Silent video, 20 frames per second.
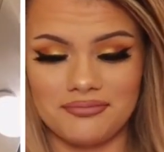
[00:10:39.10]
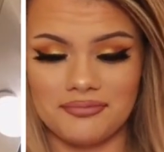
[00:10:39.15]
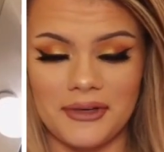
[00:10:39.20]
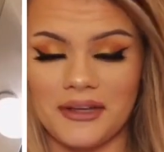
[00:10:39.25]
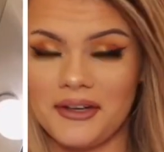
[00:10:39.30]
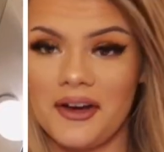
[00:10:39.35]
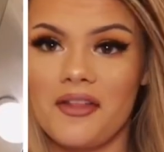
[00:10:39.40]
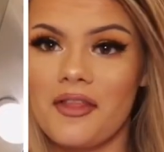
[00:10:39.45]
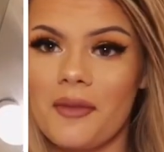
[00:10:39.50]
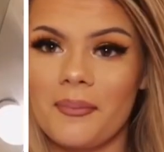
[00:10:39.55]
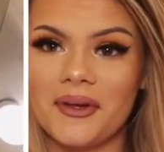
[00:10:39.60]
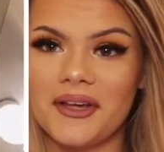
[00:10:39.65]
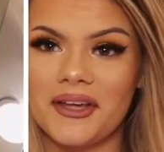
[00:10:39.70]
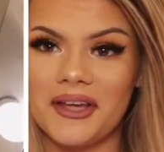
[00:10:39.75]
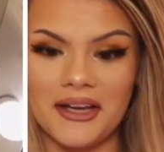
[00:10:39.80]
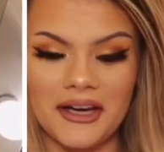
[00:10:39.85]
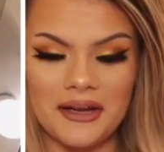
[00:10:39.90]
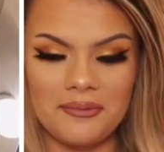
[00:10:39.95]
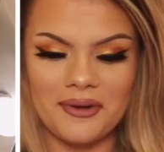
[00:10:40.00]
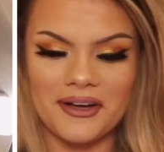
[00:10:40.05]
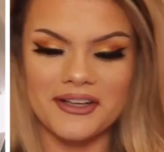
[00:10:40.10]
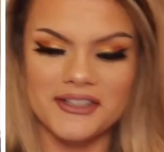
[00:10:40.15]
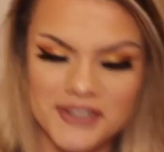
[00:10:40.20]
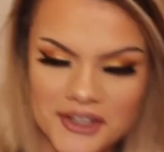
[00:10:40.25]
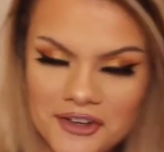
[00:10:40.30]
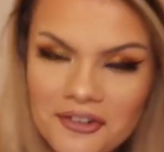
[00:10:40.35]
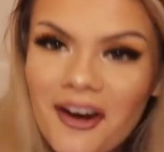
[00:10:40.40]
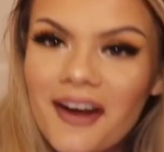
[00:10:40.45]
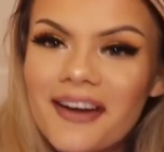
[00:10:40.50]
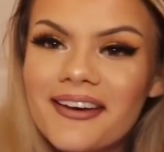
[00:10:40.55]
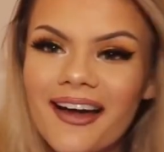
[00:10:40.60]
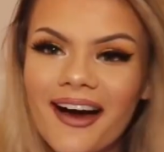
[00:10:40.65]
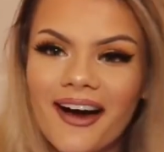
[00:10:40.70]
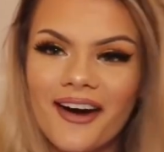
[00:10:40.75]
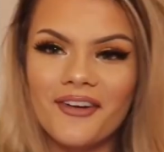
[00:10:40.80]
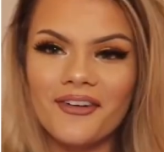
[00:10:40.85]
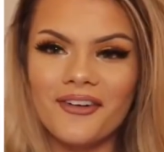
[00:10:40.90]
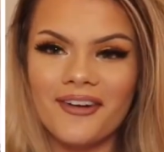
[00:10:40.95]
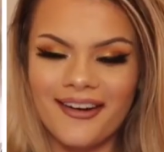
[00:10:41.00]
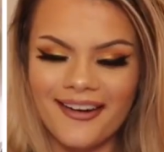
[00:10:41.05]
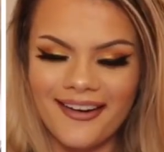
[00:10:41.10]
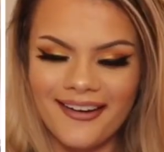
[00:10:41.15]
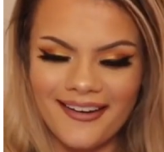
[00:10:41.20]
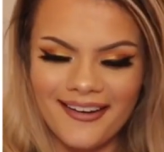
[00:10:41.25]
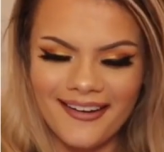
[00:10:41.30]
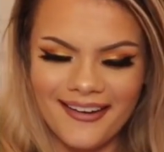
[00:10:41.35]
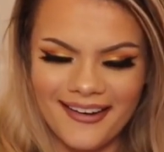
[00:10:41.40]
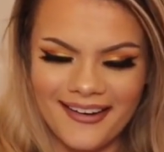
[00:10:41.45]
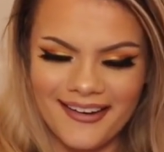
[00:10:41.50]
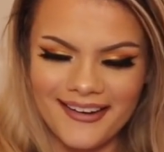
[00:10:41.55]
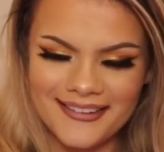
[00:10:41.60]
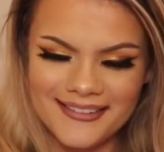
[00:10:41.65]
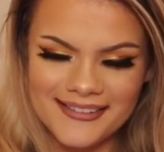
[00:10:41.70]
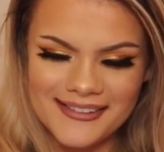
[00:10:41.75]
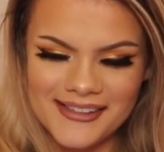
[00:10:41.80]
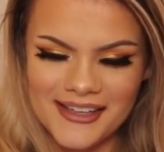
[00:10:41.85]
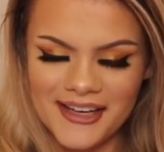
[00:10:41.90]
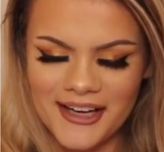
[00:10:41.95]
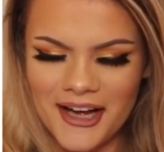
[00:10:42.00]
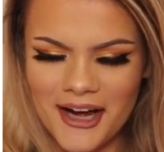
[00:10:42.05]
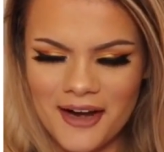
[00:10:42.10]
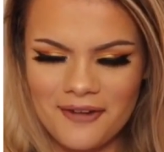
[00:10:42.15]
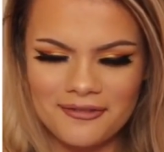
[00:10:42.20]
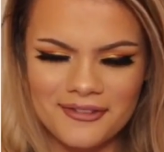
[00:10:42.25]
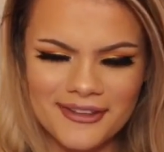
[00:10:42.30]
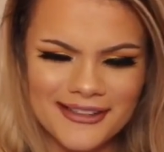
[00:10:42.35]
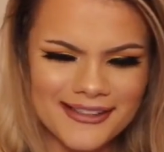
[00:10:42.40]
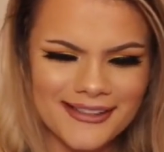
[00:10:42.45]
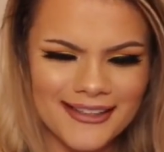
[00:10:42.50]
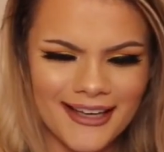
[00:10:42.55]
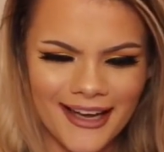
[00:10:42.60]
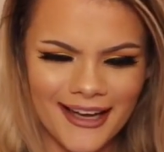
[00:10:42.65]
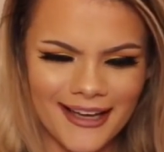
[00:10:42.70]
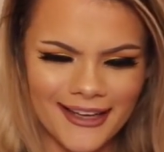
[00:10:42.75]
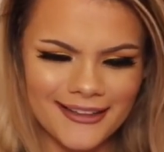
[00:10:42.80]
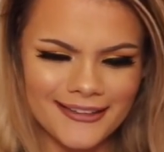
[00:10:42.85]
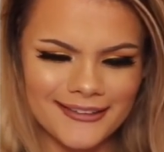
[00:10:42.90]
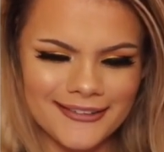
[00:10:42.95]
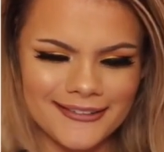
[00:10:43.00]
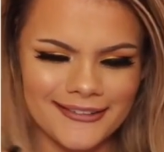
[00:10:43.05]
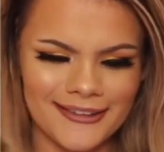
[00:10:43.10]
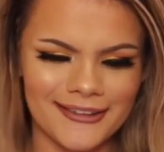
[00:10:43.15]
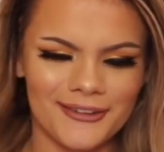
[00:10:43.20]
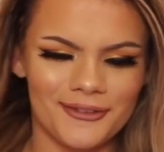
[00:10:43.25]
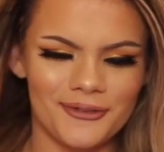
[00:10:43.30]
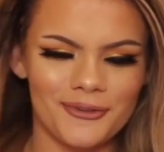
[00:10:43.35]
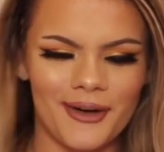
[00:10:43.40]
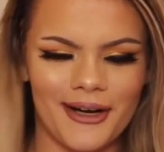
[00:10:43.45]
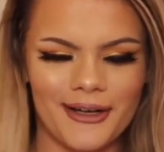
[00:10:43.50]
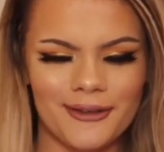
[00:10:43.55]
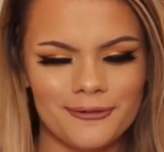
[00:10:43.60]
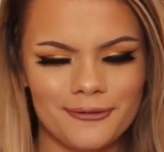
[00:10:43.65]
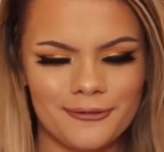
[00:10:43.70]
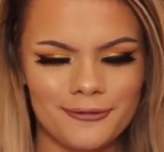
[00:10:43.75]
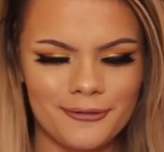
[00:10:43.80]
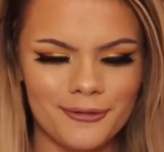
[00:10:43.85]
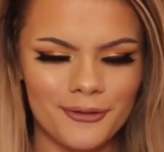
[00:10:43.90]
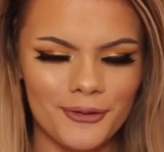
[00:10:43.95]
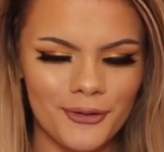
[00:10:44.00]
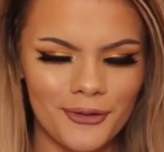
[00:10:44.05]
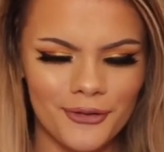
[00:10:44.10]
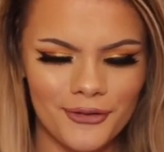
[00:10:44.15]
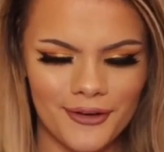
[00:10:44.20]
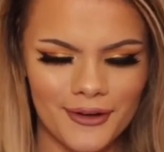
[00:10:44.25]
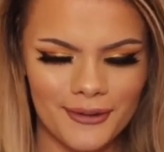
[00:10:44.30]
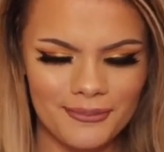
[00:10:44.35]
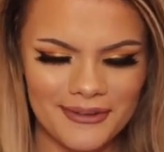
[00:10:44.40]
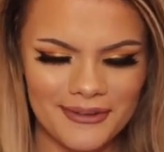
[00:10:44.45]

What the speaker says: another bikini picture right now. And I have this like little white floral